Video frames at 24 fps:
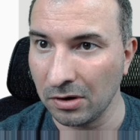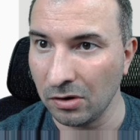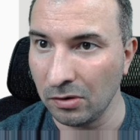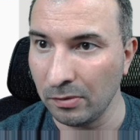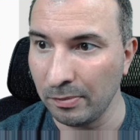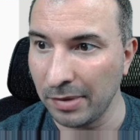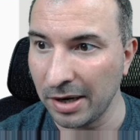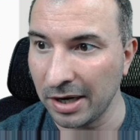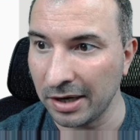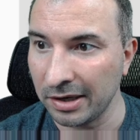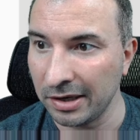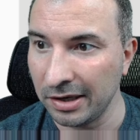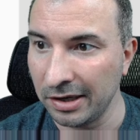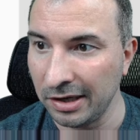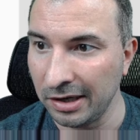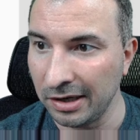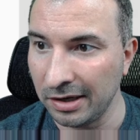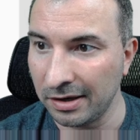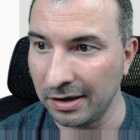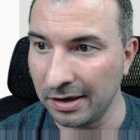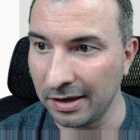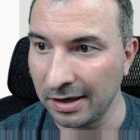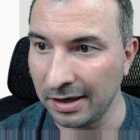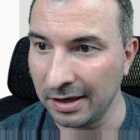go back
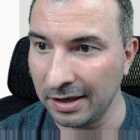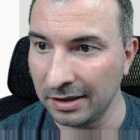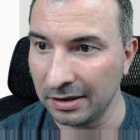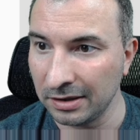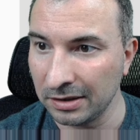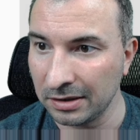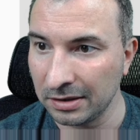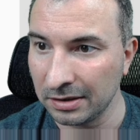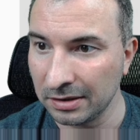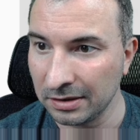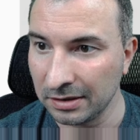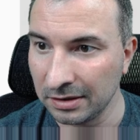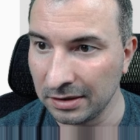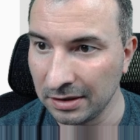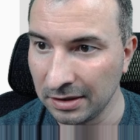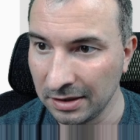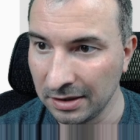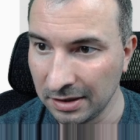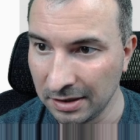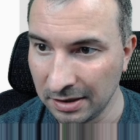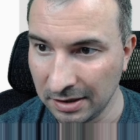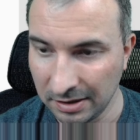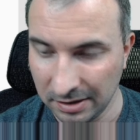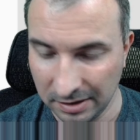here, and
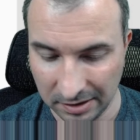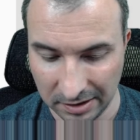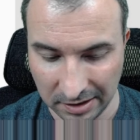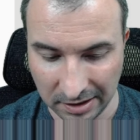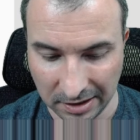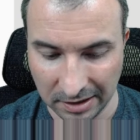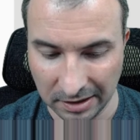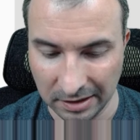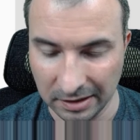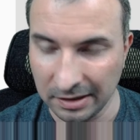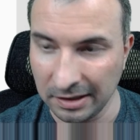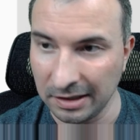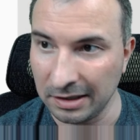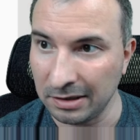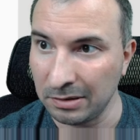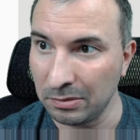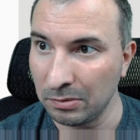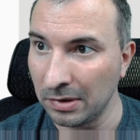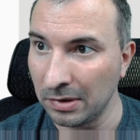then this